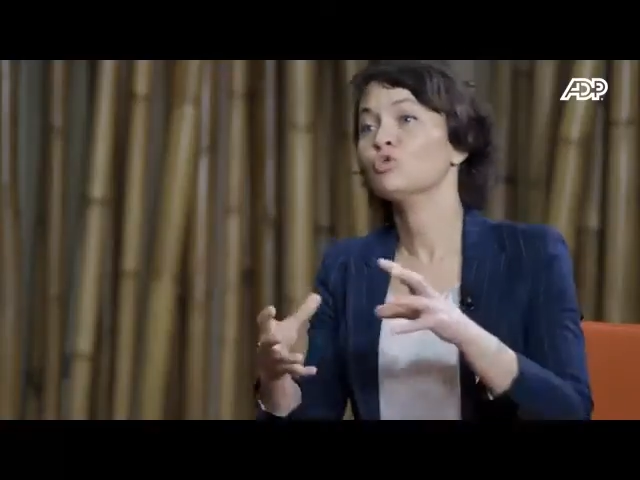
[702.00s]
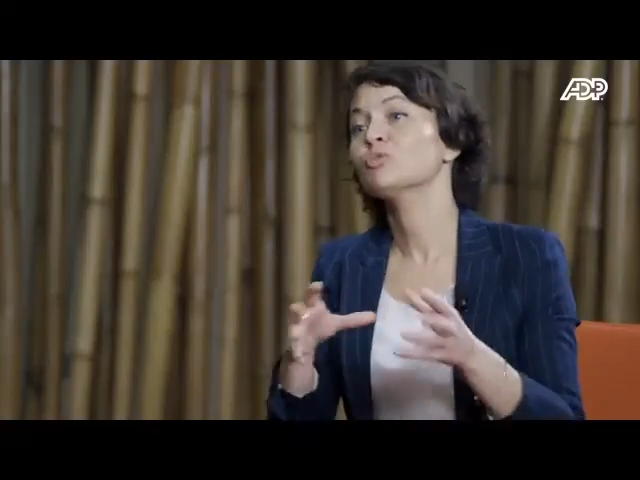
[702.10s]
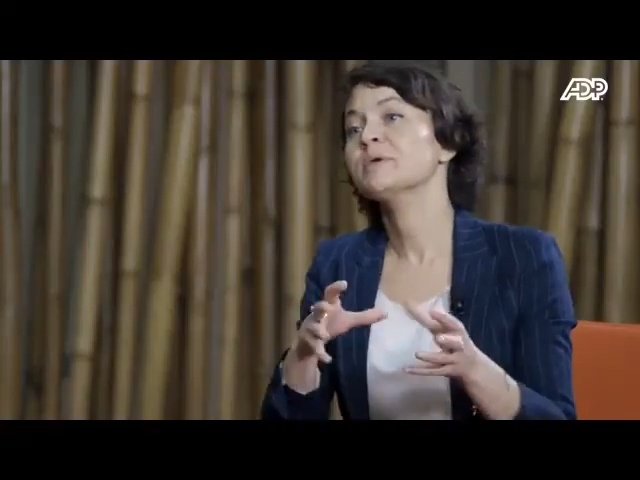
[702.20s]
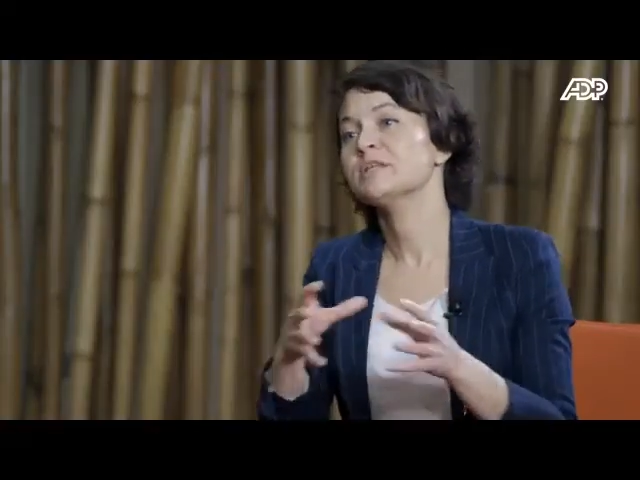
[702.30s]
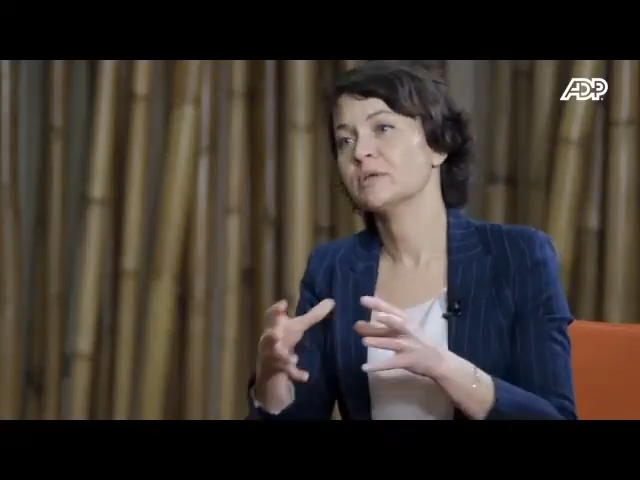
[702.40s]

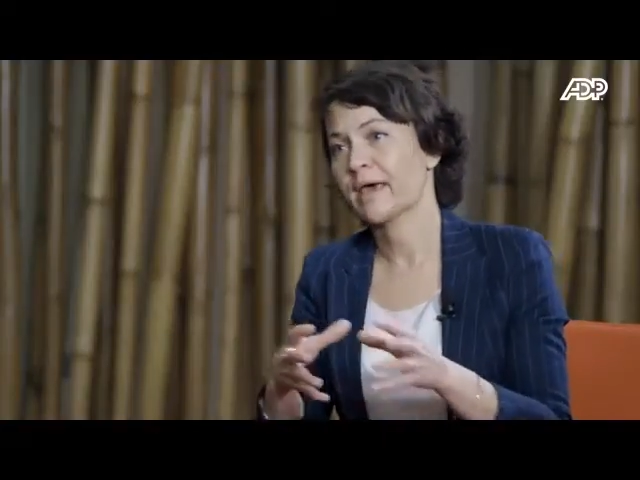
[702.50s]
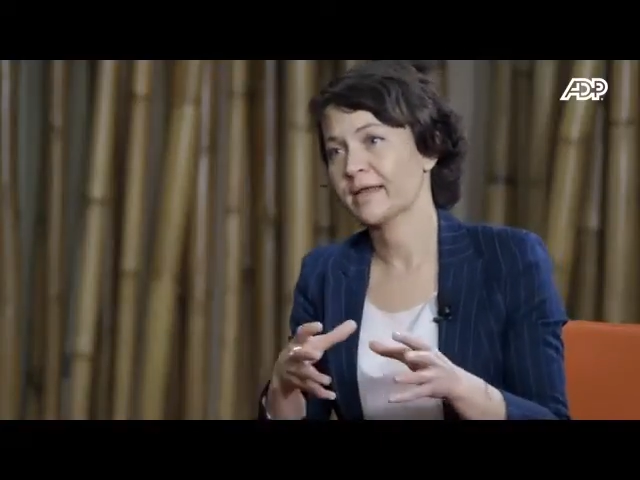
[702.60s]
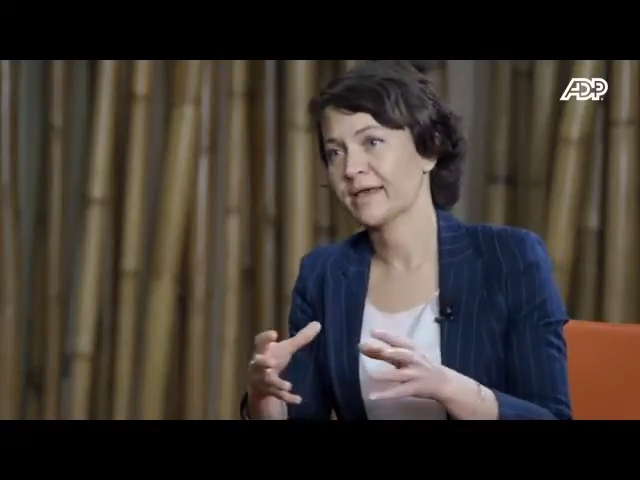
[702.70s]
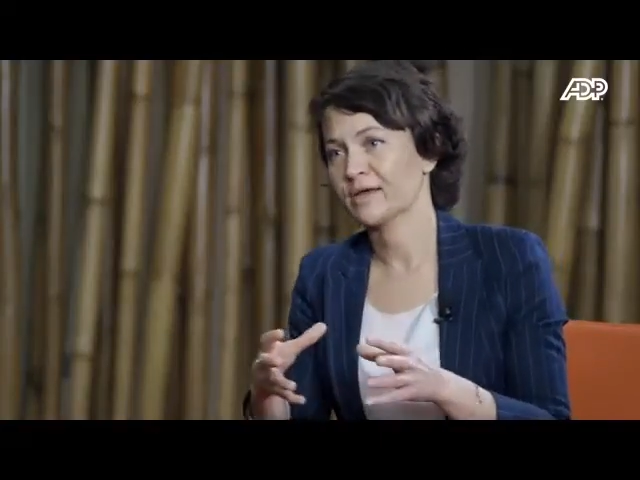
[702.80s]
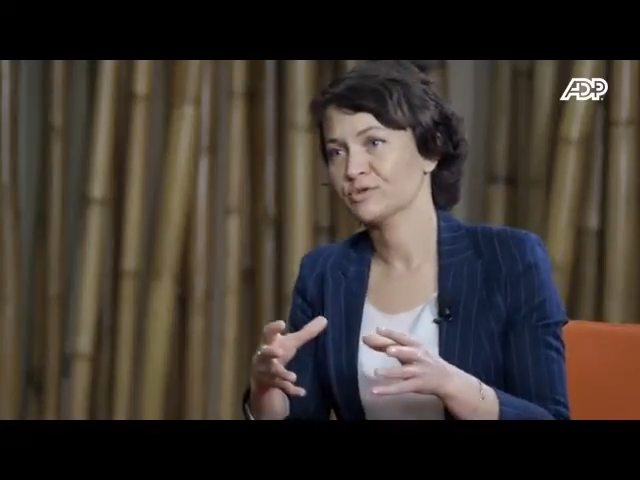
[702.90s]
to medium
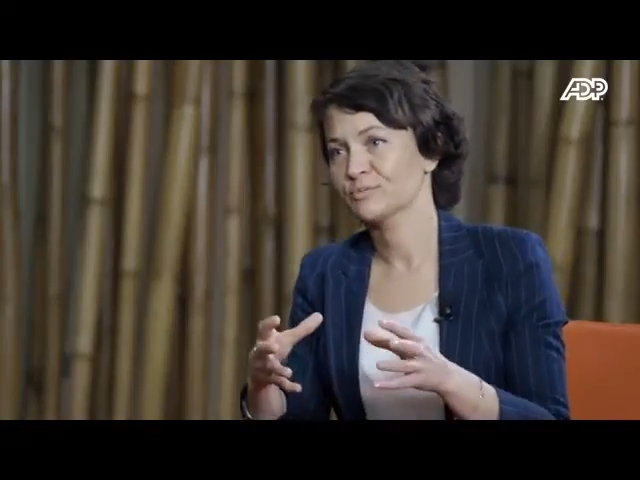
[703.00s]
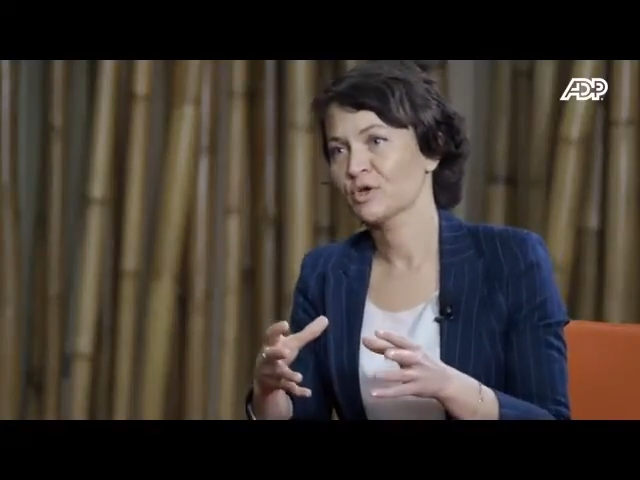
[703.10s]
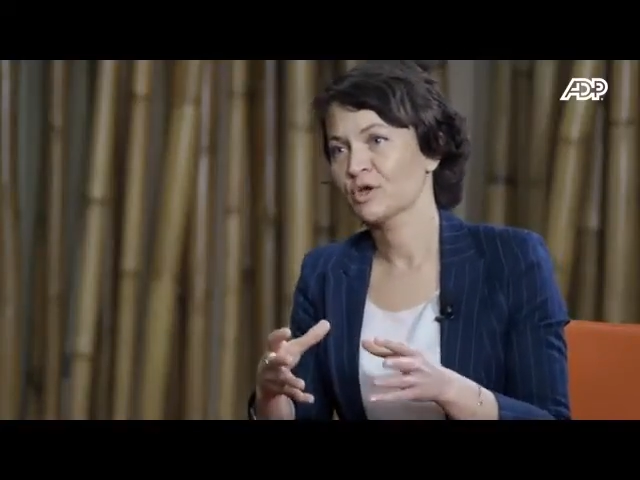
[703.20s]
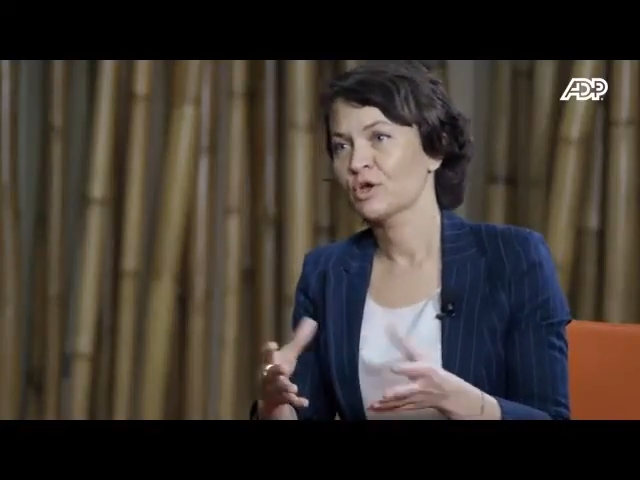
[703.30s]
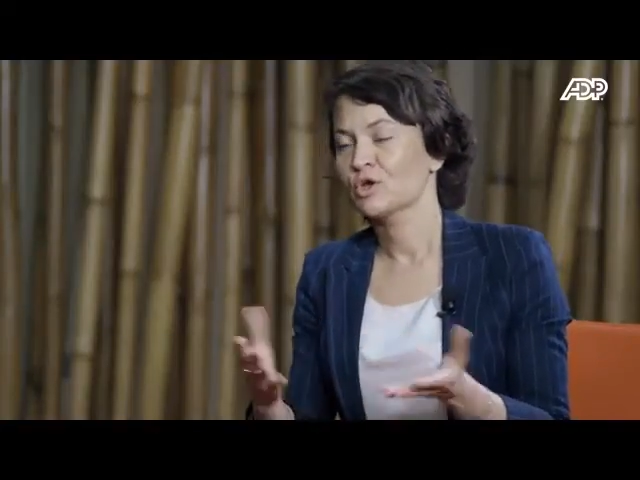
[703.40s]
headcounts.
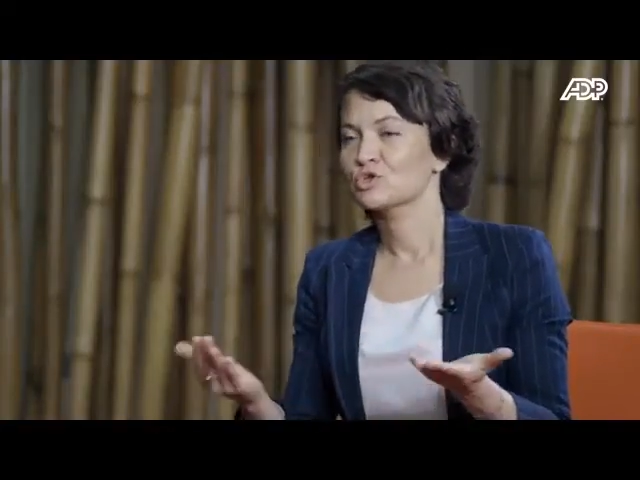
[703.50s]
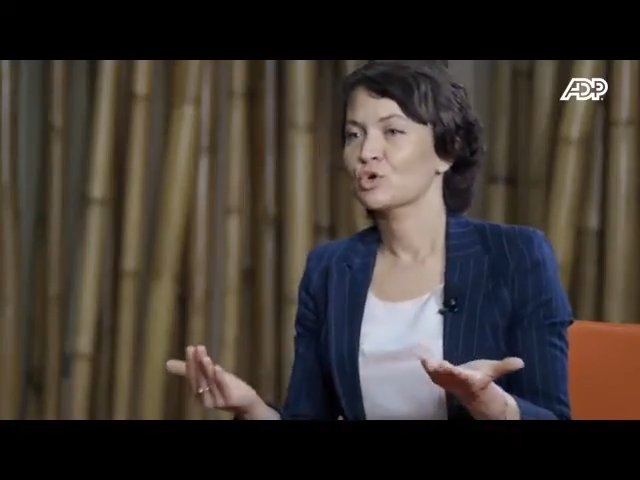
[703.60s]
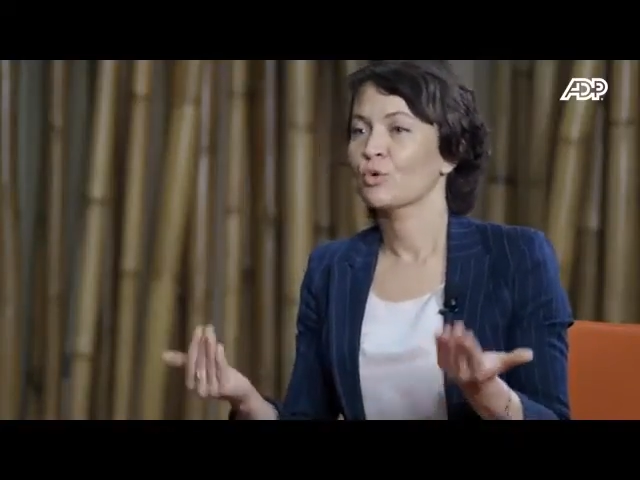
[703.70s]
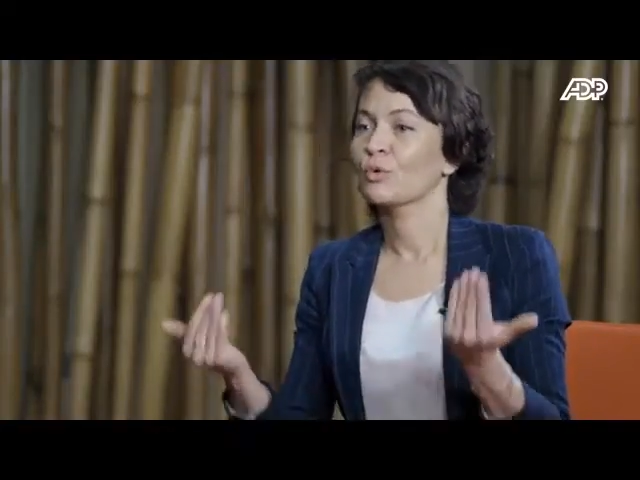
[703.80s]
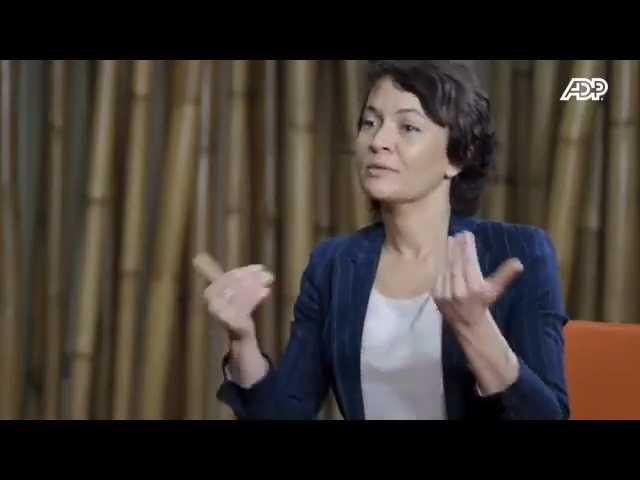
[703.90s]

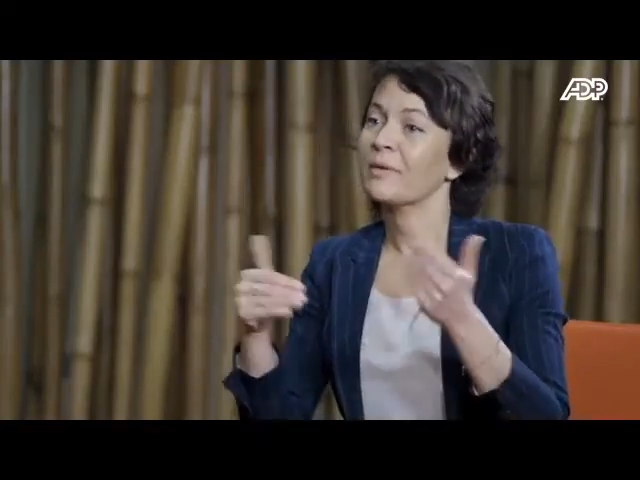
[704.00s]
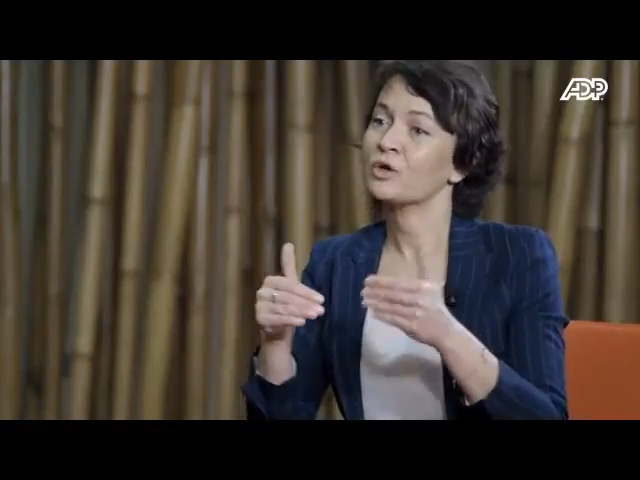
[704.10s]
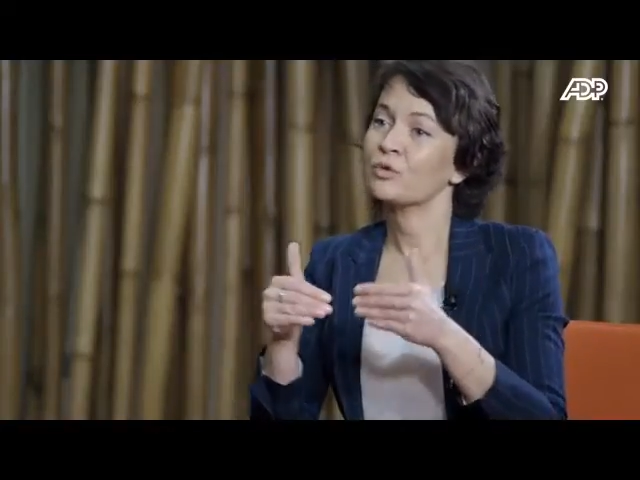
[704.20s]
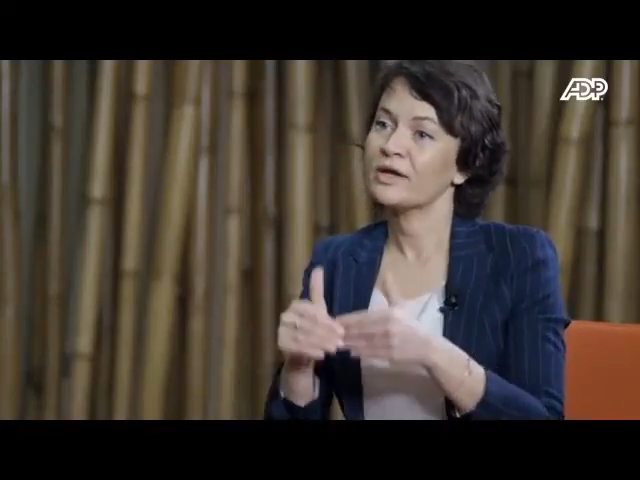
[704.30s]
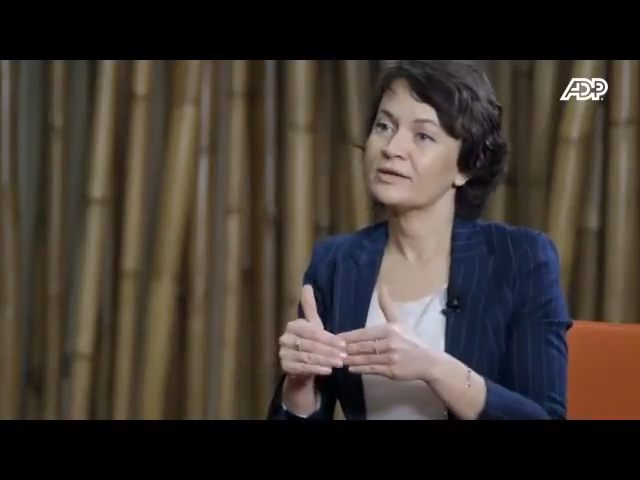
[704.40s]
So it
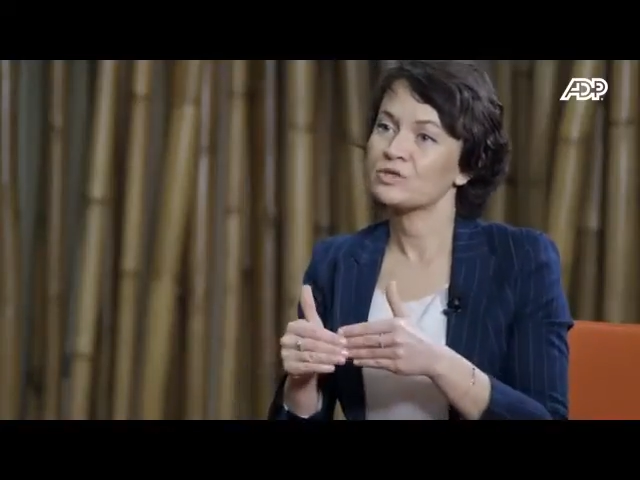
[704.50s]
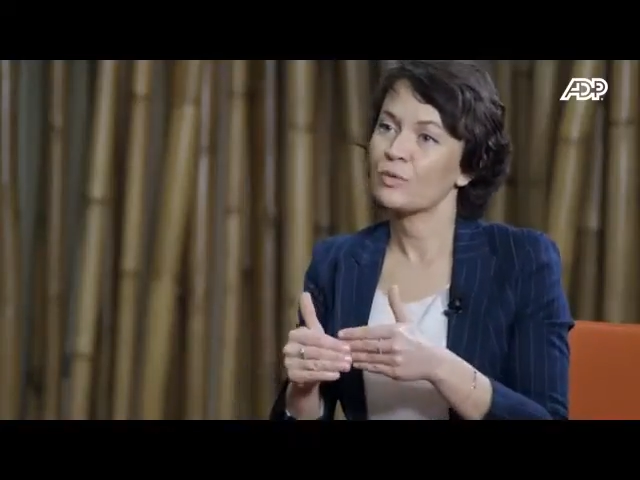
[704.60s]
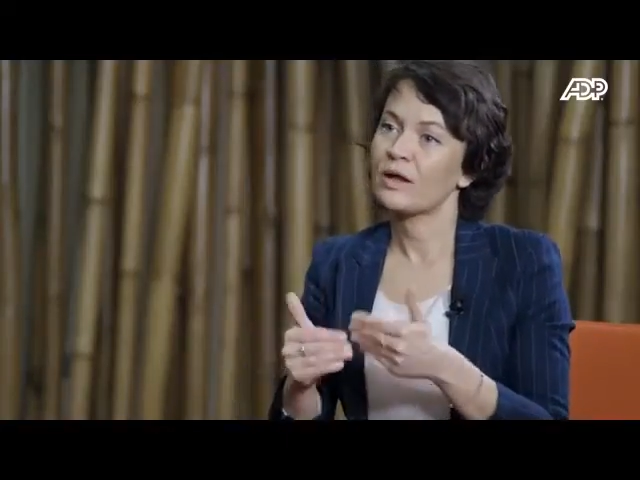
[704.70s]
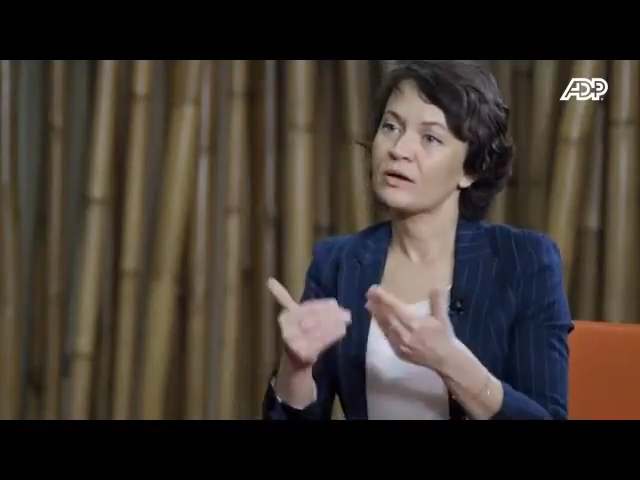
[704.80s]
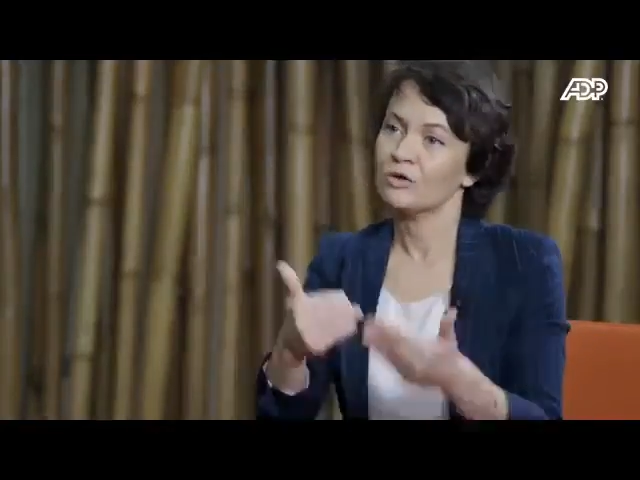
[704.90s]
might create
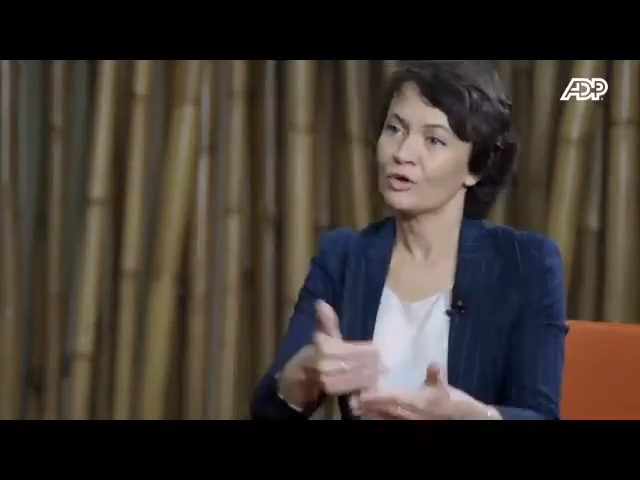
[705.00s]
as well,